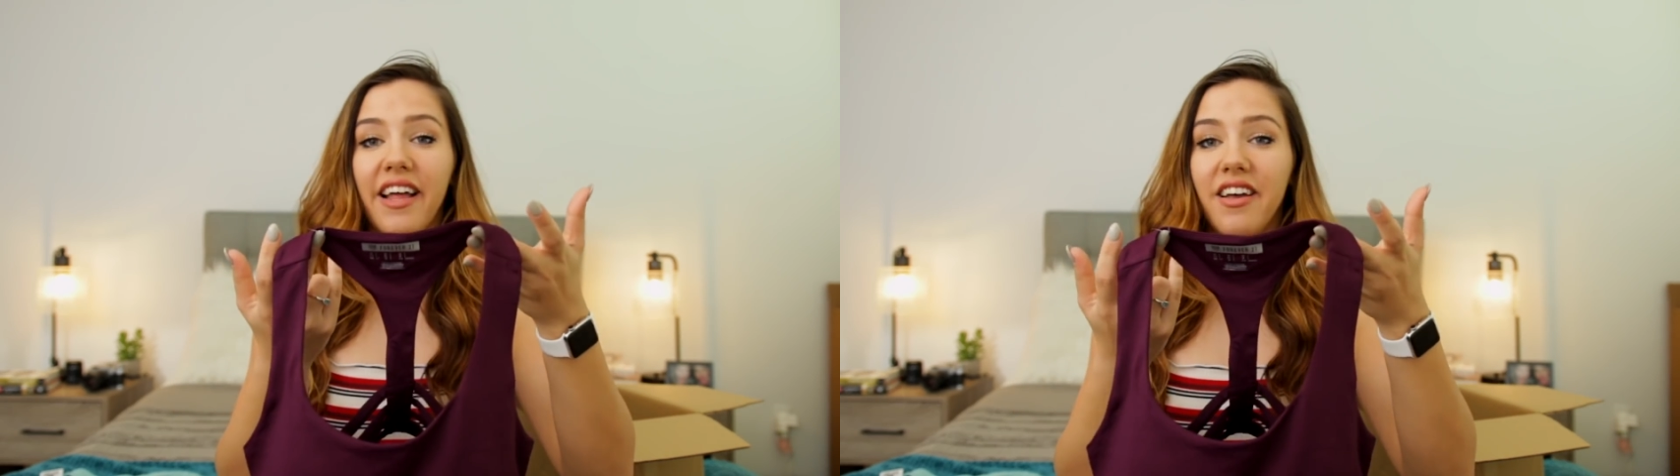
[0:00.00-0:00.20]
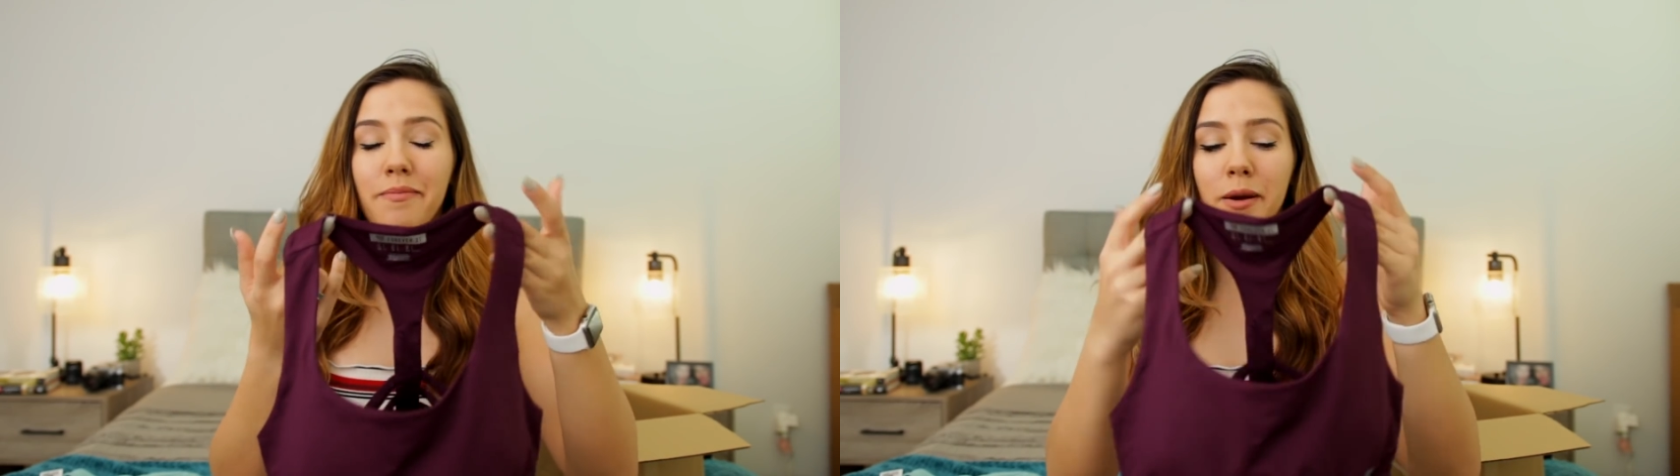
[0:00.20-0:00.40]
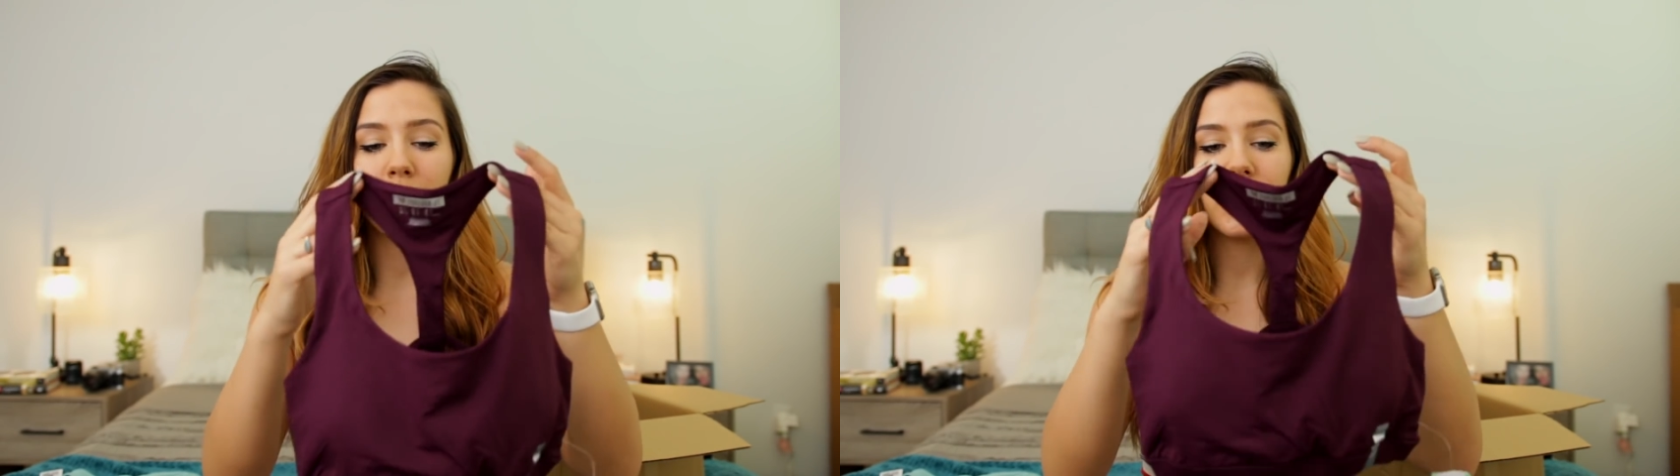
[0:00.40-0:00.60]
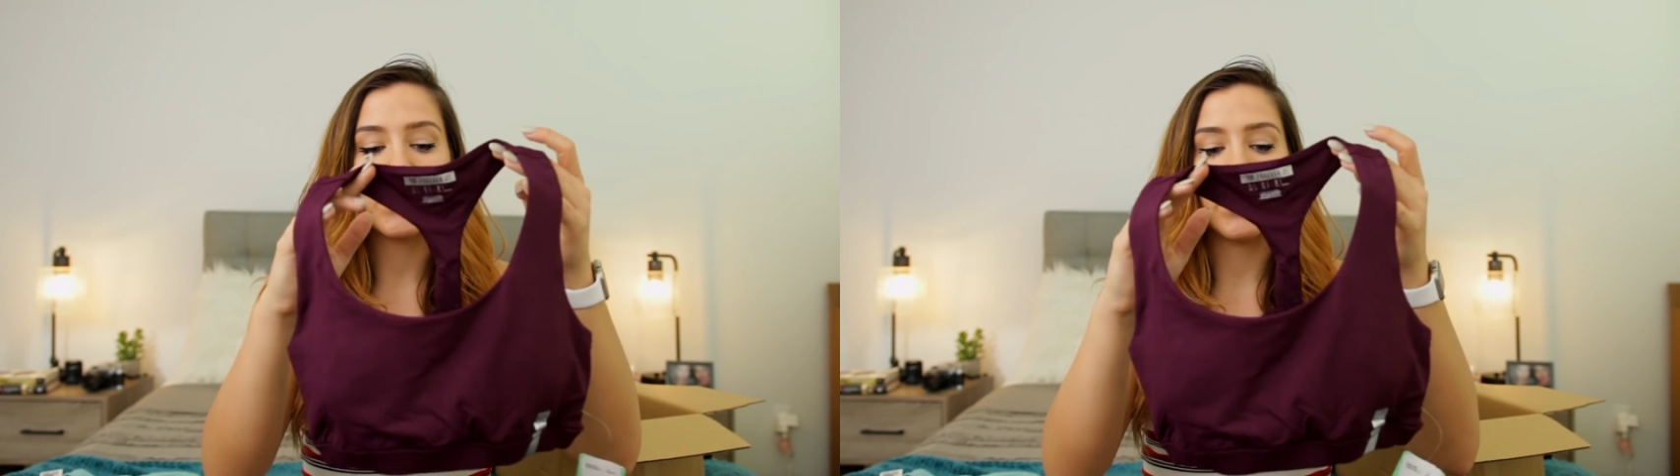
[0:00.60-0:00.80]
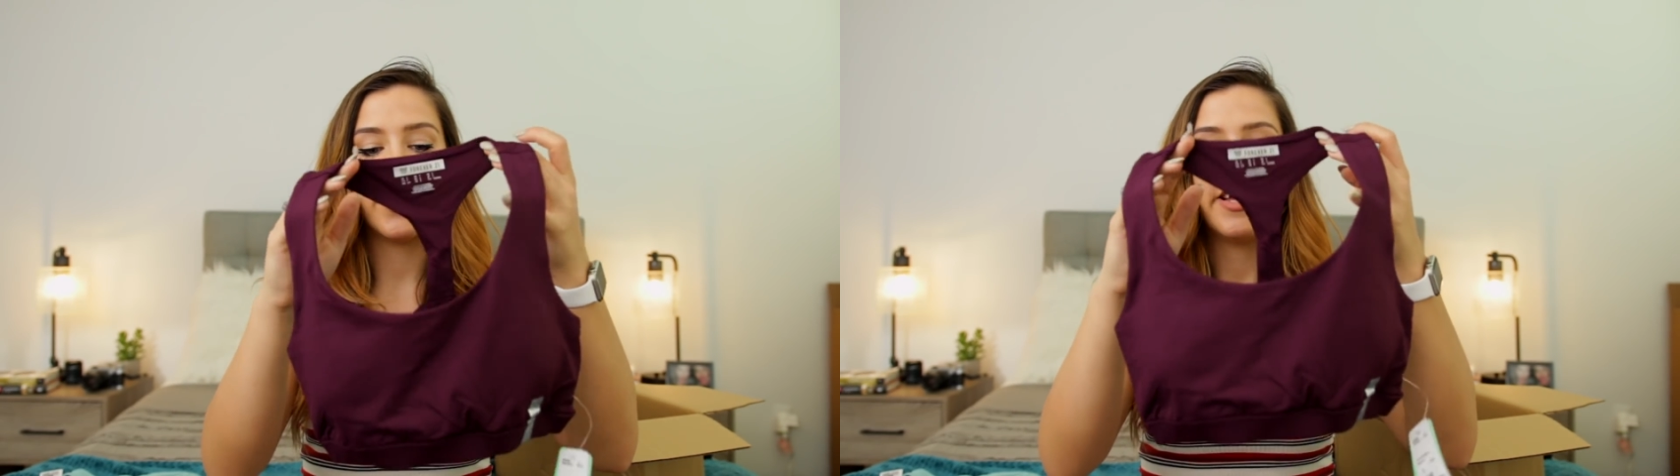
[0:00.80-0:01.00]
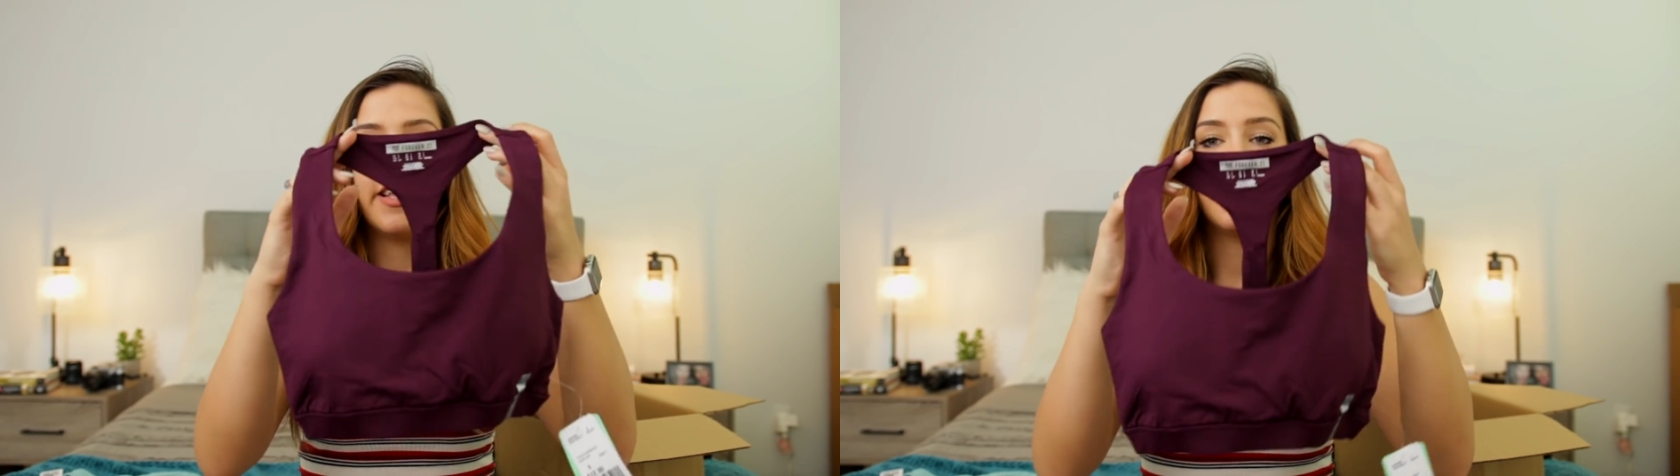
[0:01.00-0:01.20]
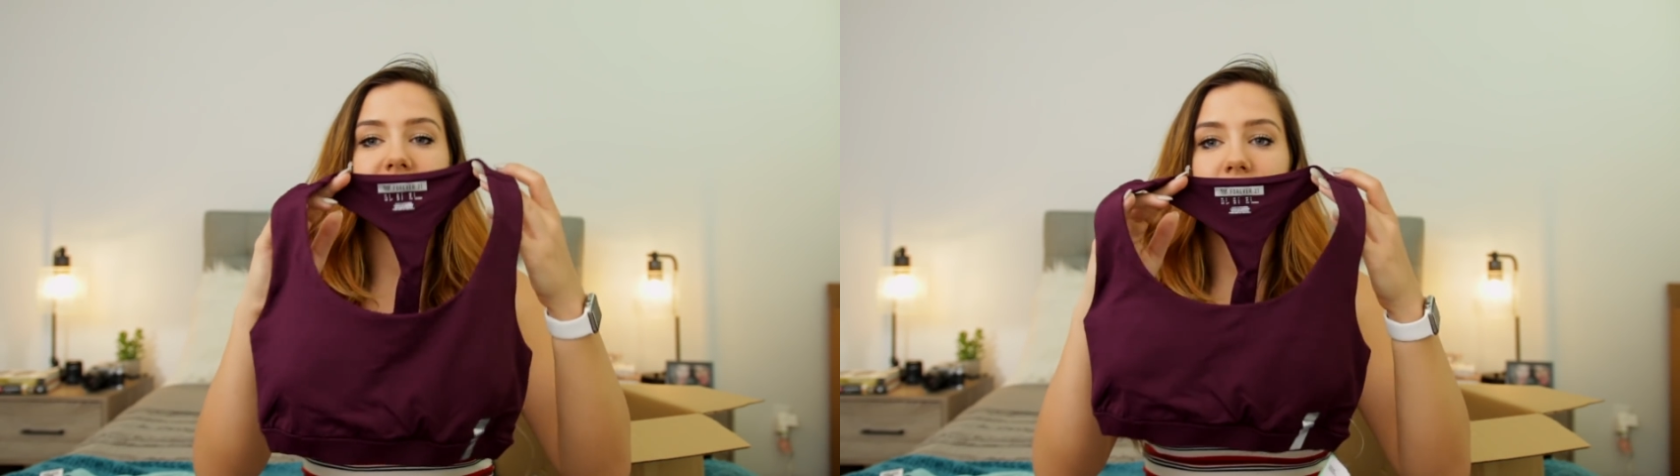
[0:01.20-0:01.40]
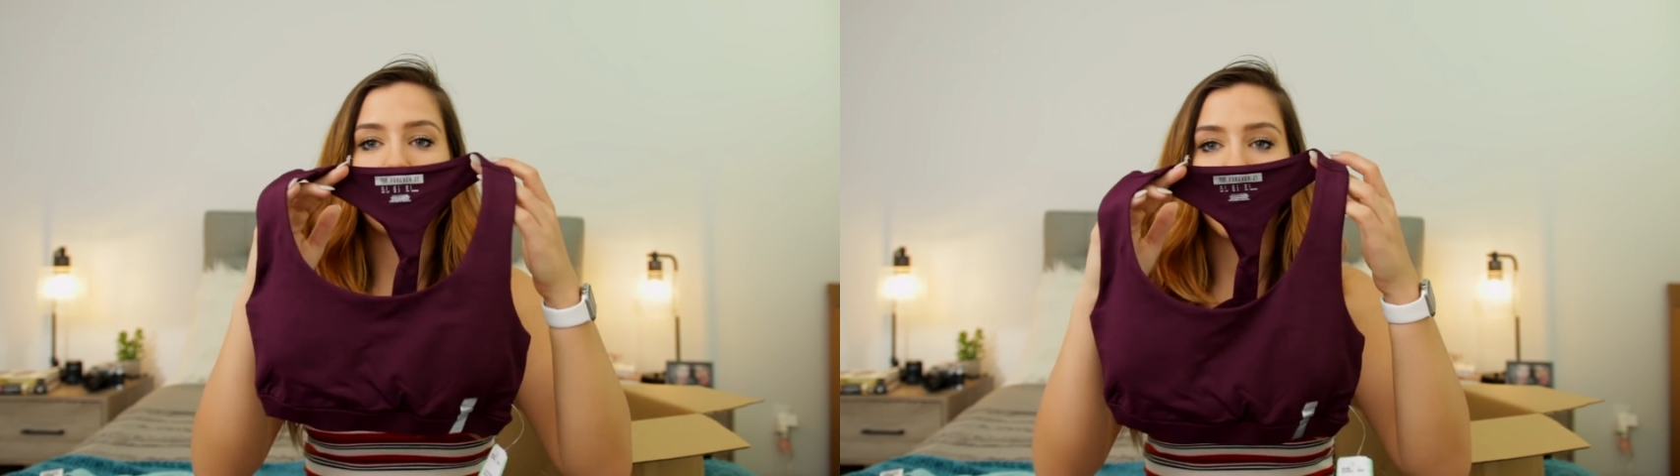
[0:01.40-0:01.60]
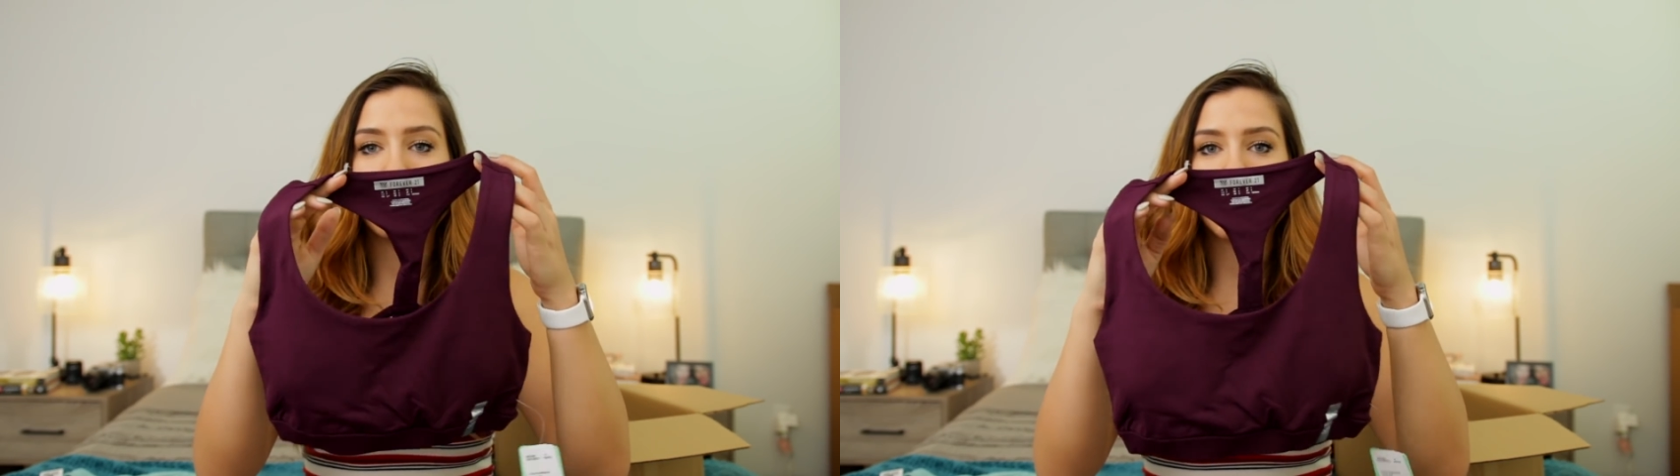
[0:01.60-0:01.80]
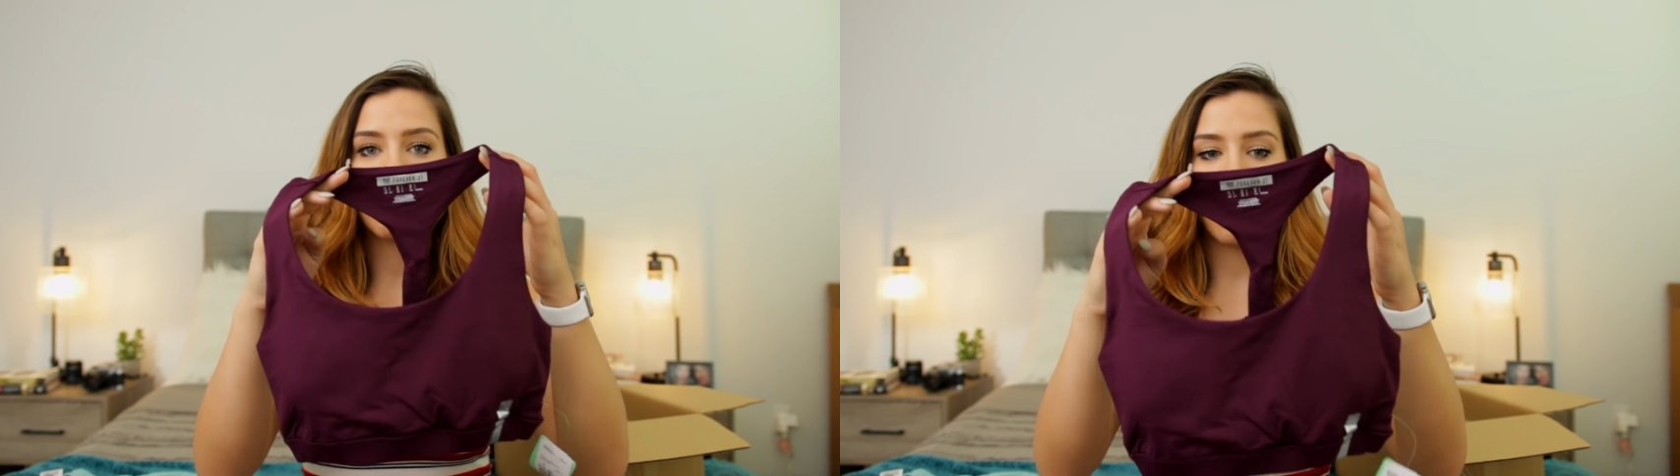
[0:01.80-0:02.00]
I love purple, so this is a
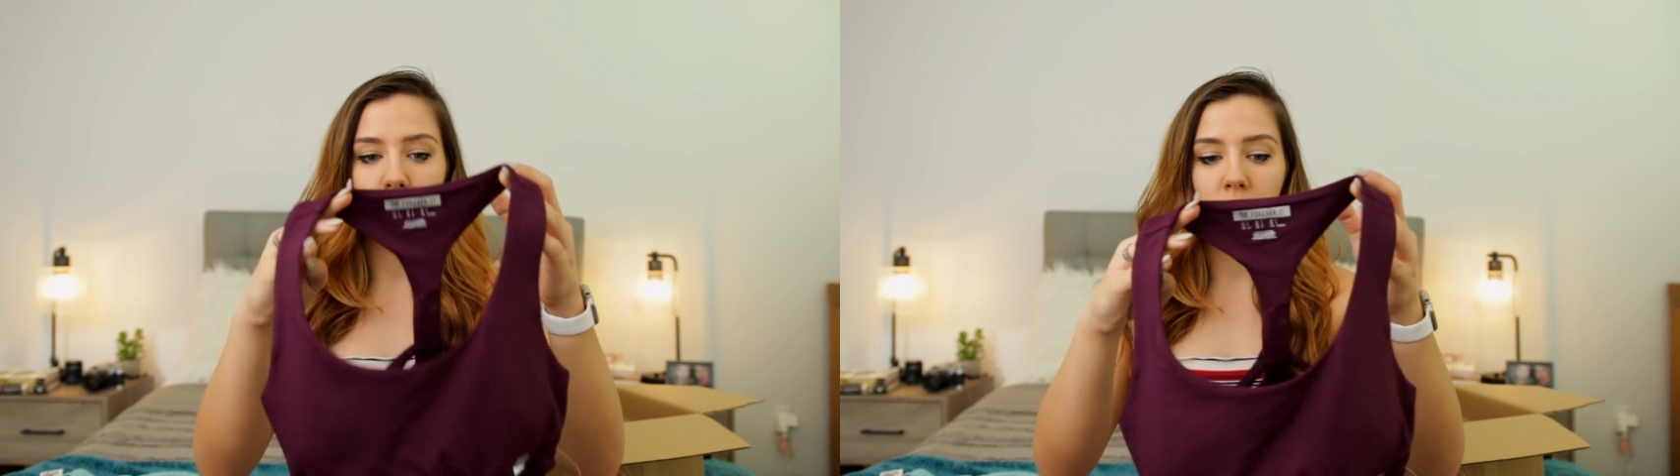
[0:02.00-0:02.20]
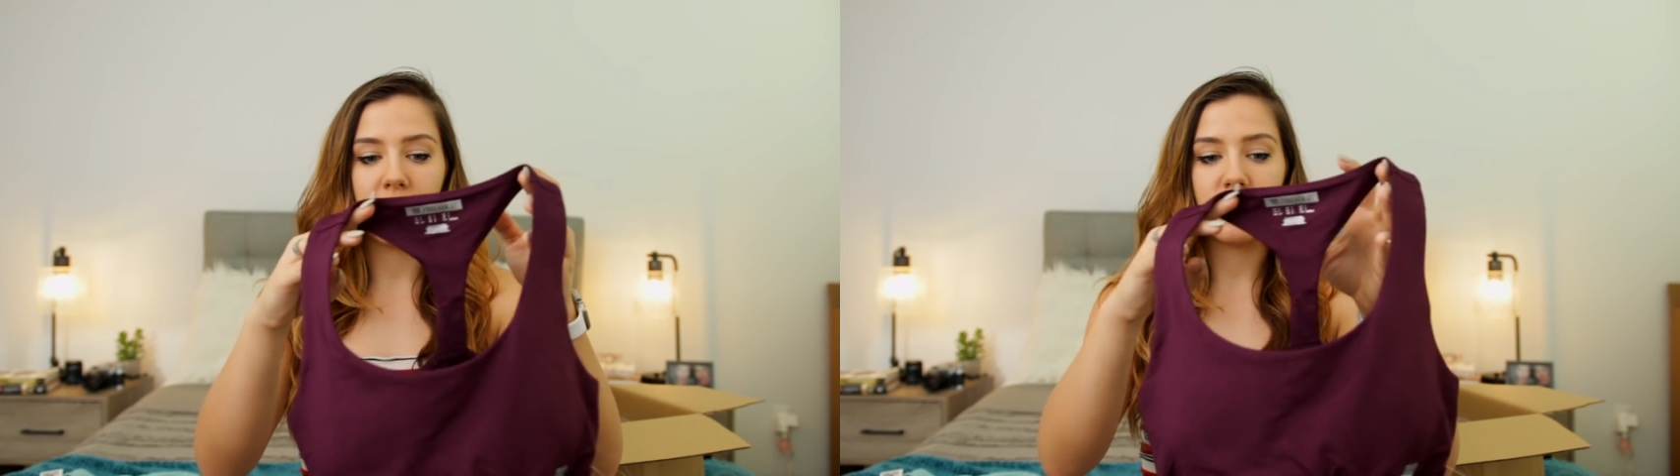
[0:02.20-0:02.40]
purple sports bra.